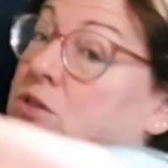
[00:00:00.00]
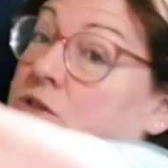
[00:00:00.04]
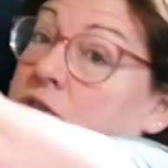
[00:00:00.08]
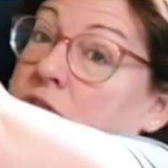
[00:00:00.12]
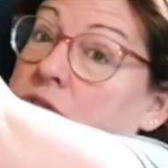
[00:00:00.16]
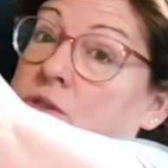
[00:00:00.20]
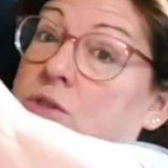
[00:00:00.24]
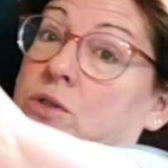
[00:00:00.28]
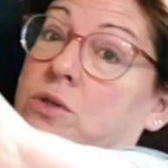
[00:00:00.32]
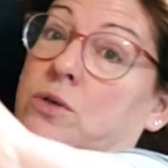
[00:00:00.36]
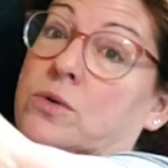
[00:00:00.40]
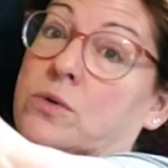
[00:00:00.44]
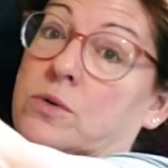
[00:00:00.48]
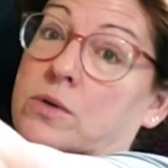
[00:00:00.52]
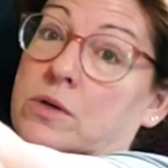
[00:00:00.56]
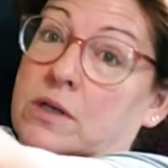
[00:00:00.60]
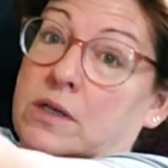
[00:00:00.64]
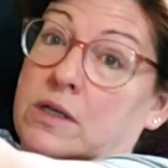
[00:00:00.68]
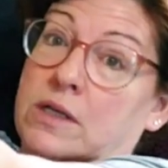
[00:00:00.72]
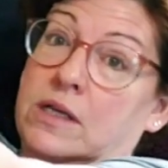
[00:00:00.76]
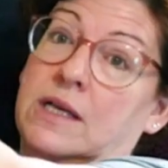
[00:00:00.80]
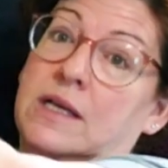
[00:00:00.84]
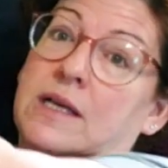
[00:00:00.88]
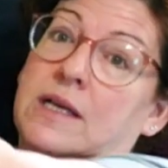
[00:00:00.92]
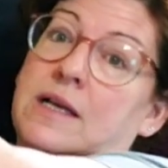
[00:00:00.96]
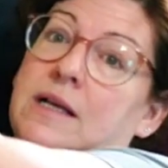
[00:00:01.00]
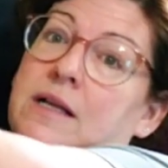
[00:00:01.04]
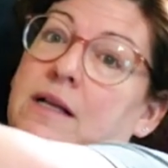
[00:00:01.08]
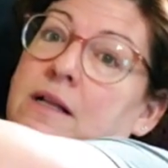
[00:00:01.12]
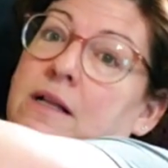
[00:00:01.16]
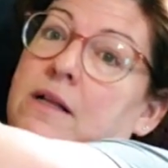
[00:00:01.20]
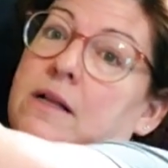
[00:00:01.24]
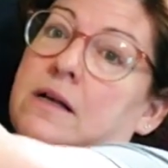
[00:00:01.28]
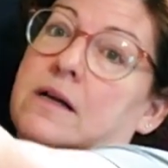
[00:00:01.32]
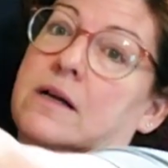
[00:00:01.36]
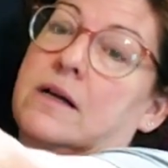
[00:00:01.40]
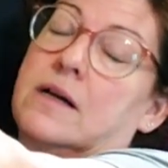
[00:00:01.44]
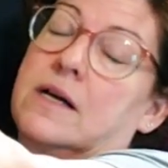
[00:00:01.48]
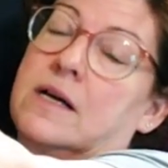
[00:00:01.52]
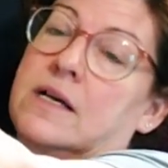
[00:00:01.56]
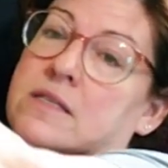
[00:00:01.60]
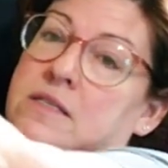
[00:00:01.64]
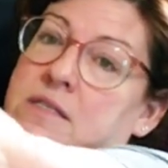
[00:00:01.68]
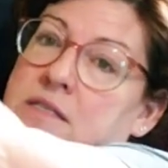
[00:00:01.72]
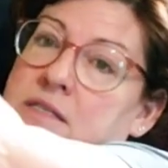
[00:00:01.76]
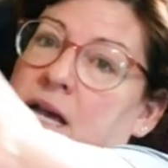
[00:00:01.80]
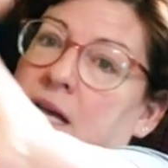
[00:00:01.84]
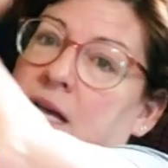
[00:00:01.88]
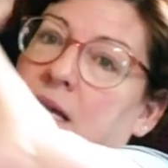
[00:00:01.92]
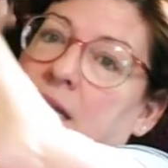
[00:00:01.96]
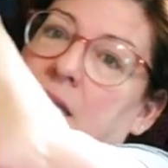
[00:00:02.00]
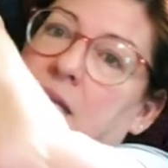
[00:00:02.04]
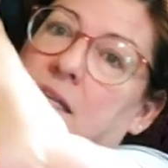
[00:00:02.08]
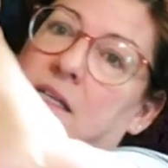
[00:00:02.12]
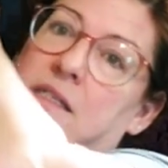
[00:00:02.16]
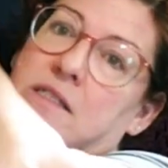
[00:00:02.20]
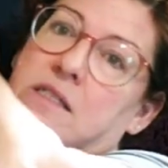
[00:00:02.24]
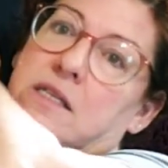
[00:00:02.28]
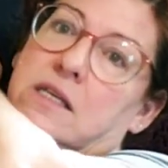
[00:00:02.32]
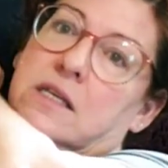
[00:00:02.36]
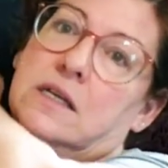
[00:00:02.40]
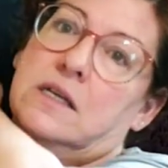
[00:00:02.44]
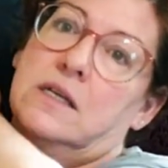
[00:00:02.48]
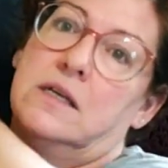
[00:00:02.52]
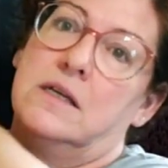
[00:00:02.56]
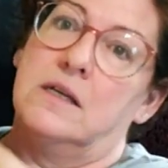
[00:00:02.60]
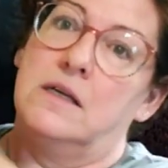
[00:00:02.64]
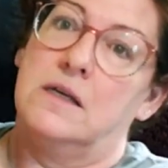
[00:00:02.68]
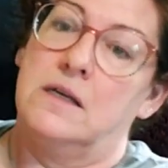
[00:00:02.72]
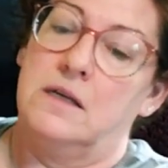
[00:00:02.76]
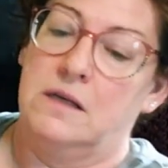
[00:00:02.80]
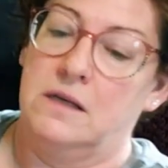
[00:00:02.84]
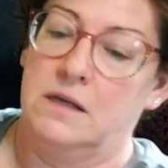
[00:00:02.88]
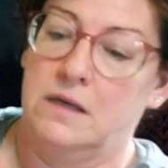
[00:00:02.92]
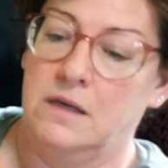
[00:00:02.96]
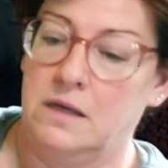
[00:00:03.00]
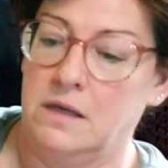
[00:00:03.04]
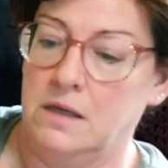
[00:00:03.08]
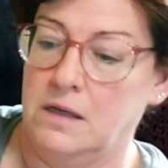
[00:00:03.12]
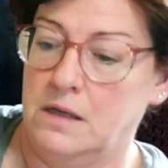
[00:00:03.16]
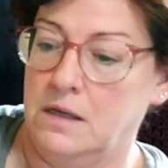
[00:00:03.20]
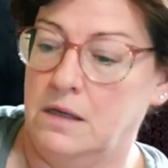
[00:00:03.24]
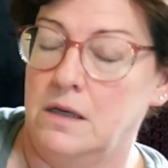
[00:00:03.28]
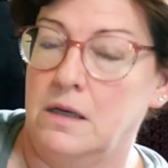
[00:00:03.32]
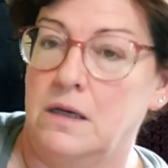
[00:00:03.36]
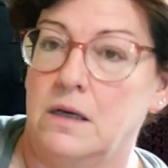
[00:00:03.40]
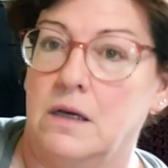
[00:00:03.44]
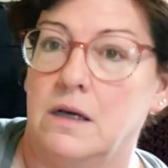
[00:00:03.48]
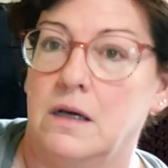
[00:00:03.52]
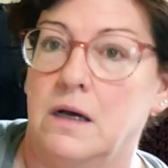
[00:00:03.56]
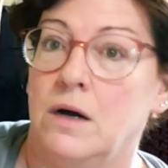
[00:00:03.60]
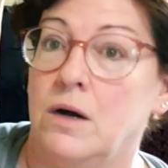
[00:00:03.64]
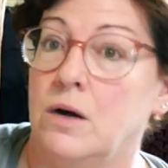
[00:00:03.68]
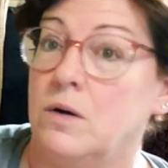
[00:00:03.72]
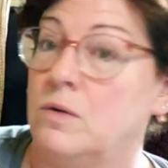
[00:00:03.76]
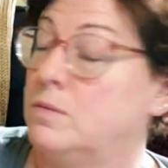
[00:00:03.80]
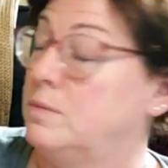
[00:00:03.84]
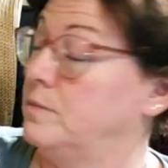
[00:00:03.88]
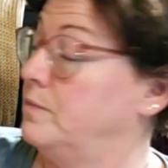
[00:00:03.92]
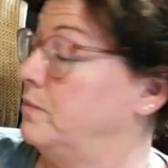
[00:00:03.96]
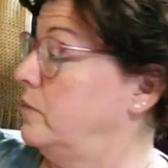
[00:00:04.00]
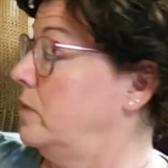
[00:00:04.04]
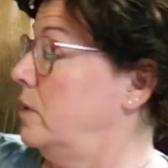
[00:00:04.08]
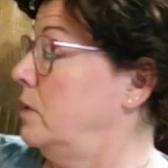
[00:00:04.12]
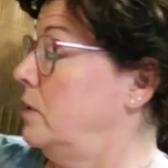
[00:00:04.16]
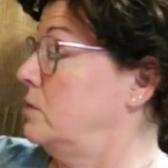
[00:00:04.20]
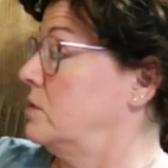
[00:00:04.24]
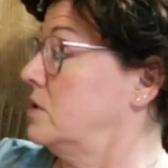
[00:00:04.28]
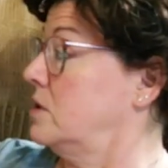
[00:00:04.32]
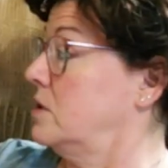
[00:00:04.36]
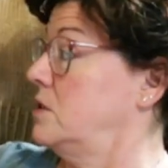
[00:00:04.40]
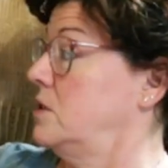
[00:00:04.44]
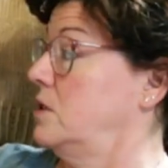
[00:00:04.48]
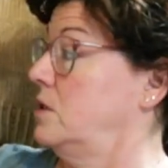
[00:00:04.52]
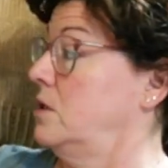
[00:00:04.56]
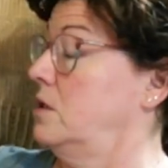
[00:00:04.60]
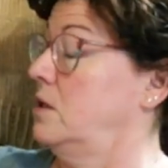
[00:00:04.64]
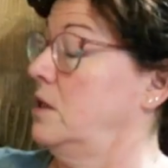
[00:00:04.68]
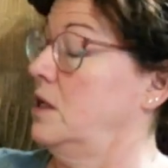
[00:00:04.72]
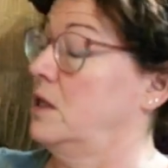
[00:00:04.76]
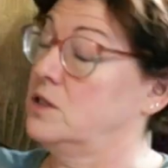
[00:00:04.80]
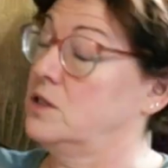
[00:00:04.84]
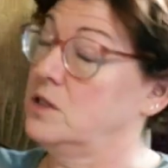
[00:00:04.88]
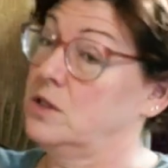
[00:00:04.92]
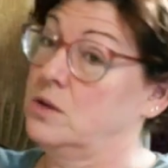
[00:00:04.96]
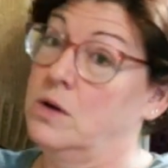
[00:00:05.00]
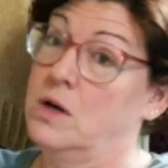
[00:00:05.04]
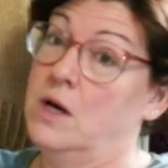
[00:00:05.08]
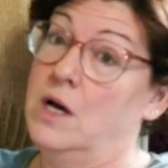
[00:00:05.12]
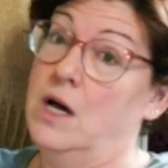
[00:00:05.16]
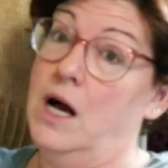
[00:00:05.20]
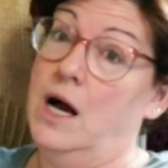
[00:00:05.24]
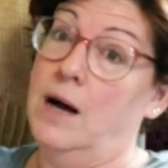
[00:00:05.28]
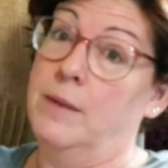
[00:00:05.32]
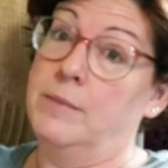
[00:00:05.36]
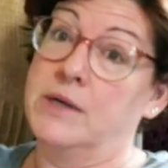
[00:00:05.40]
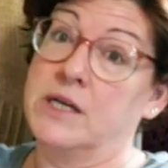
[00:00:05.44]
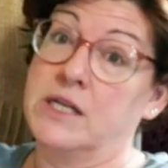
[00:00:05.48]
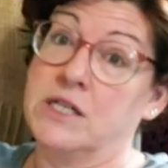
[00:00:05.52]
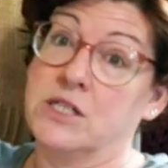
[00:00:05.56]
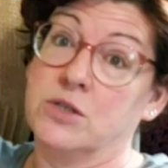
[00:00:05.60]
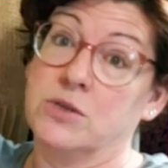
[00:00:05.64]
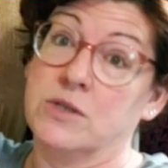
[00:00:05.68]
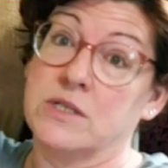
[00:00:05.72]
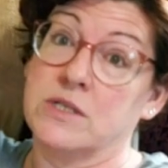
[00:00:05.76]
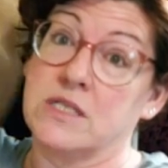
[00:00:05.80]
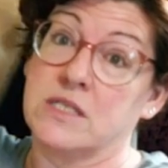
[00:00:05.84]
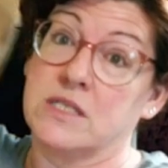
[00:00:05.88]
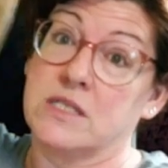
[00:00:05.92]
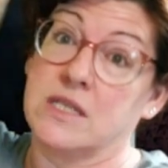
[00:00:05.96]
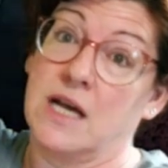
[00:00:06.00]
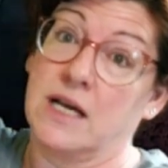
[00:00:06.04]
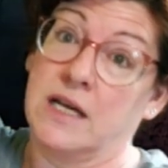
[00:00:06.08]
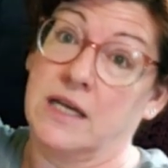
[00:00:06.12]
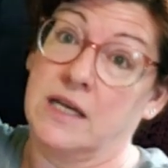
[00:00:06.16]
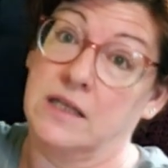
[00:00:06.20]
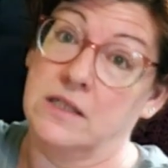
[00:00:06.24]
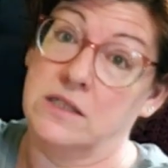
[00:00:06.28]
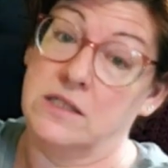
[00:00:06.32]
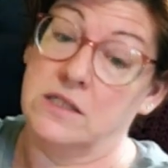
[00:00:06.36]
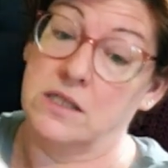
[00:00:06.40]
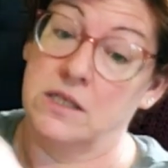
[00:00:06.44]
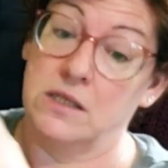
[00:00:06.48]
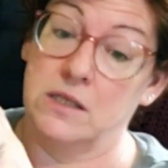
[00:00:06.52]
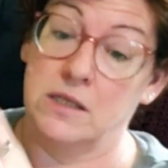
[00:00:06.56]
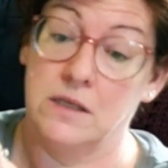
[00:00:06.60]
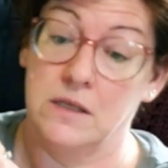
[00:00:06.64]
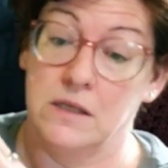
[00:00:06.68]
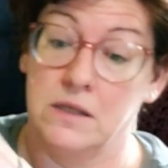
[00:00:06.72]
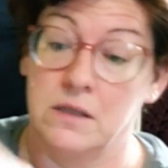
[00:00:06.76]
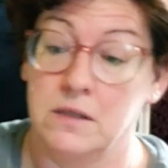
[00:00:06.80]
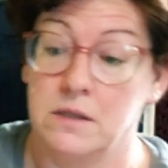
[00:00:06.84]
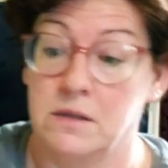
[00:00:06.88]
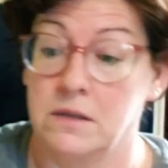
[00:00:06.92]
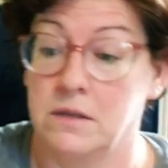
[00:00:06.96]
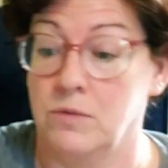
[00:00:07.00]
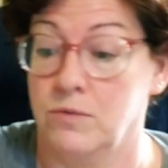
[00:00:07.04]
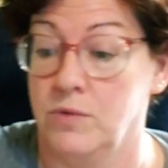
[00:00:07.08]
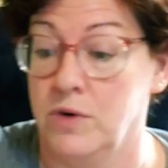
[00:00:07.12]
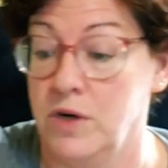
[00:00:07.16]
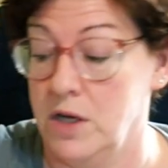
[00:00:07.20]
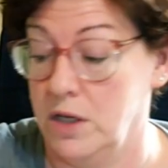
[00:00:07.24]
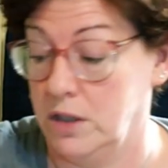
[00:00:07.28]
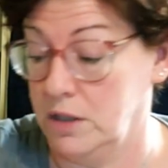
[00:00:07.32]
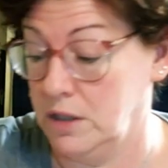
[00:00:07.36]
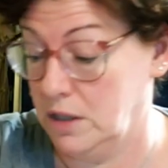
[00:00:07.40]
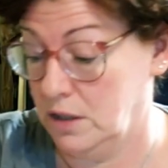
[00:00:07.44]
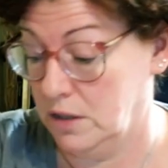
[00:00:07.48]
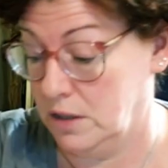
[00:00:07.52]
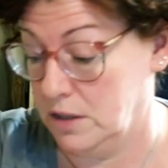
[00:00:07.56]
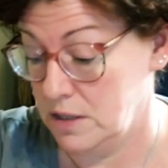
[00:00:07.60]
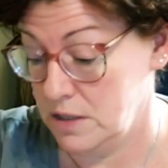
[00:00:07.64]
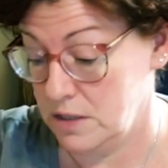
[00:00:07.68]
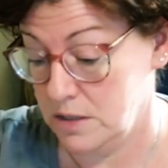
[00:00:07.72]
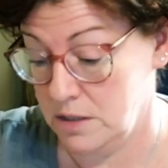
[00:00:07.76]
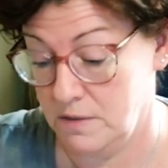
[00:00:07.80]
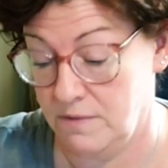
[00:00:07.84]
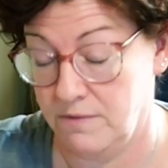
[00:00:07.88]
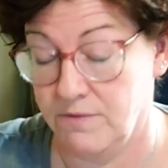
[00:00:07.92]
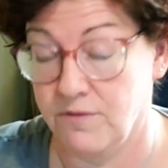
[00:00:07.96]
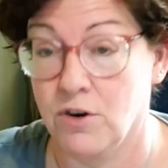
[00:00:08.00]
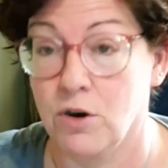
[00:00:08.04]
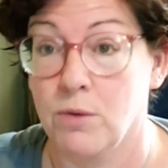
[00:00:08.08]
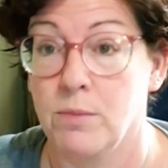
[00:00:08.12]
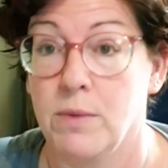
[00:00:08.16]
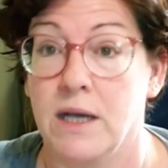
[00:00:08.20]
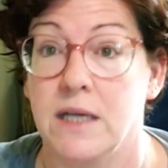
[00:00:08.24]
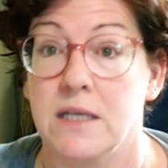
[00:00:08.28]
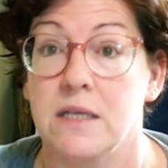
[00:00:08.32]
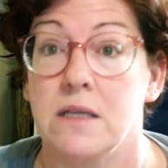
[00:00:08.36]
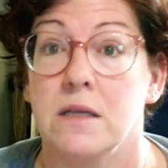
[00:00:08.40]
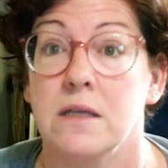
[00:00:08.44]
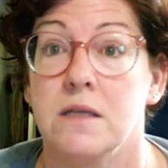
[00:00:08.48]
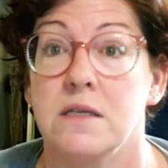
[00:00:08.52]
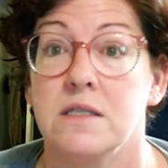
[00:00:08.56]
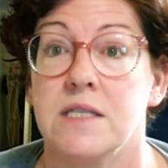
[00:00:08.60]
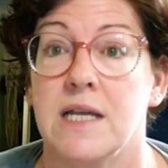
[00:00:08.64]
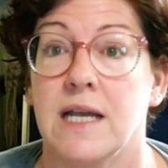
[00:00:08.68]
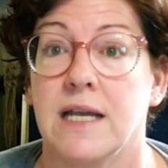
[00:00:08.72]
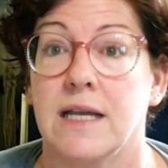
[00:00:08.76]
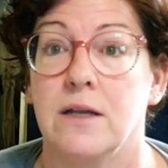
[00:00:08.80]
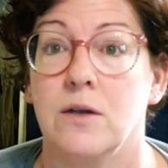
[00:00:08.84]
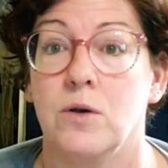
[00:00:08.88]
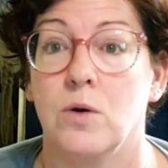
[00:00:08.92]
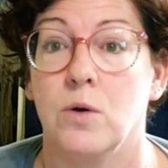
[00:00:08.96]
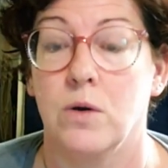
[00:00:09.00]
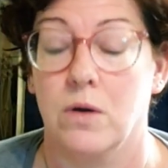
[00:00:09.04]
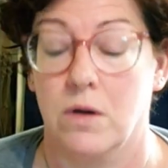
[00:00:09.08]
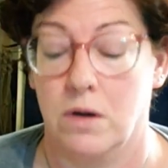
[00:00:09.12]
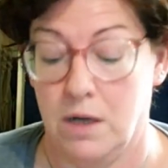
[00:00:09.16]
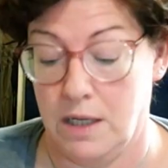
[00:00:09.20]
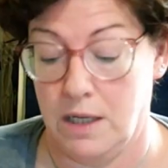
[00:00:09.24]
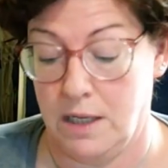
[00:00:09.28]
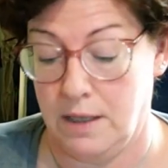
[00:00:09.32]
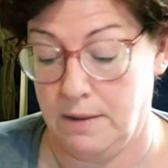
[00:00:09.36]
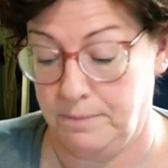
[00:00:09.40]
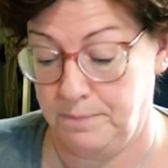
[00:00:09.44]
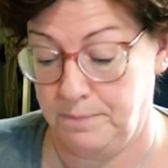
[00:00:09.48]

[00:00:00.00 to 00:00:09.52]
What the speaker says: do a second. Oh, I was going to tell you that too. I'm going to do a second ranunculus for my second quarter knit.